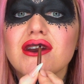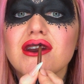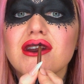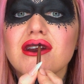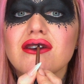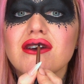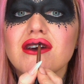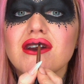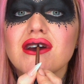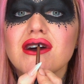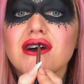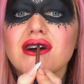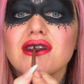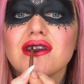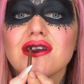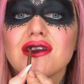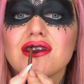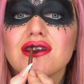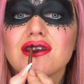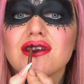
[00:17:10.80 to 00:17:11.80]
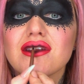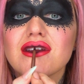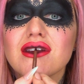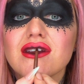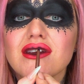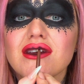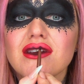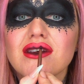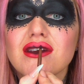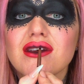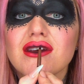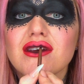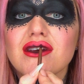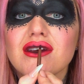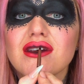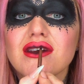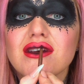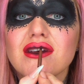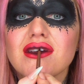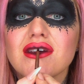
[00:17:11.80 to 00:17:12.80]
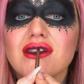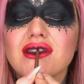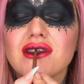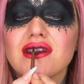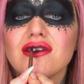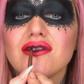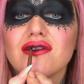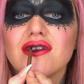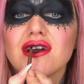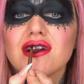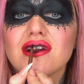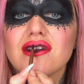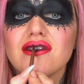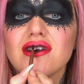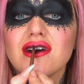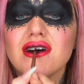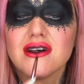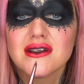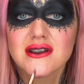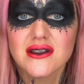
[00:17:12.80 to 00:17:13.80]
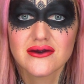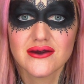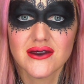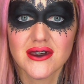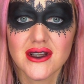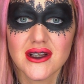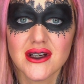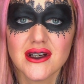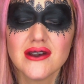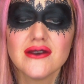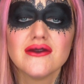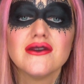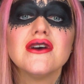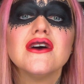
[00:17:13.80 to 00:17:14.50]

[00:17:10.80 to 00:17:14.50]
to enhance the middle part of my lip.